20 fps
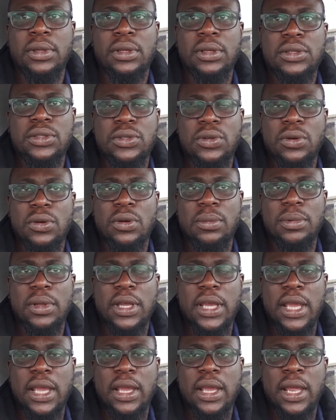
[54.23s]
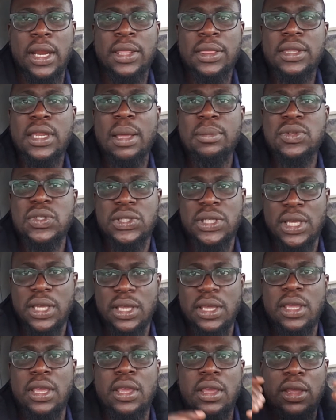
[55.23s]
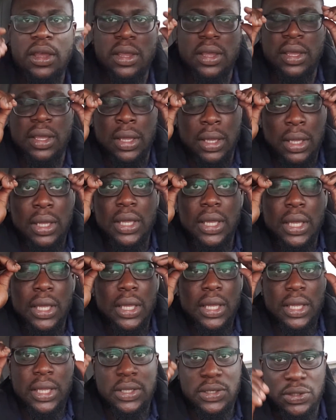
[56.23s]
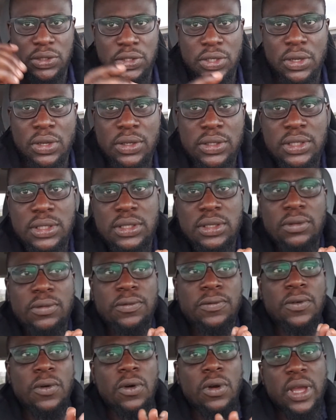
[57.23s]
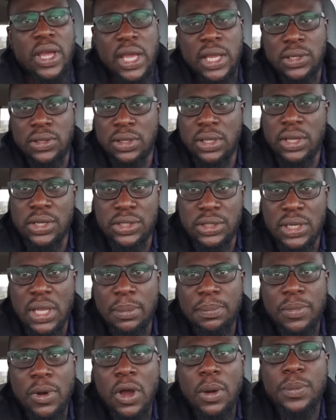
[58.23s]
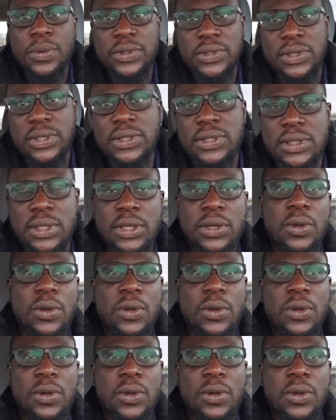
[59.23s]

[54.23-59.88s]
so anything I'm saying here is just for educational purposes.